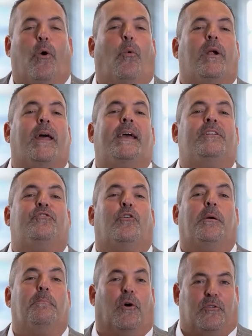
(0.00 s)
What I
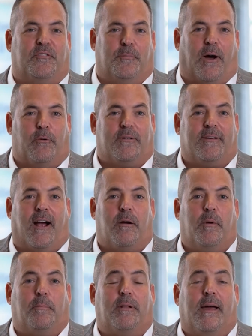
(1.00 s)
enjoy most about
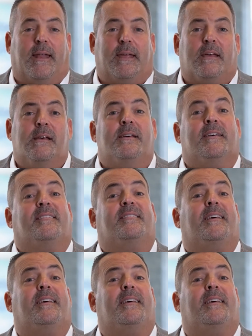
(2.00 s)
retirement planning is